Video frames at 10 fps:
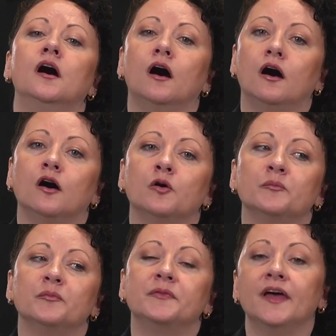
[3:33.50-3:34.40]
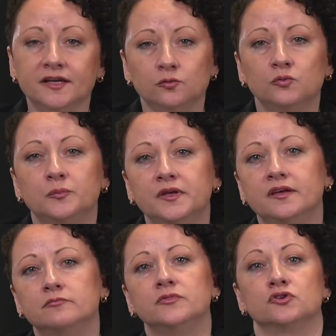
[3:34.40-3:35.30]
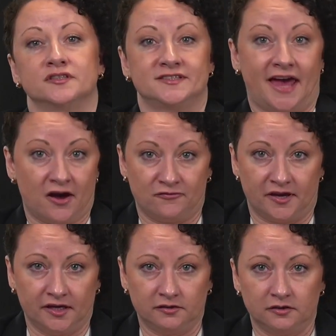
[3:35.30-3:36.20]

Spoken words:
Then it would be your staffing.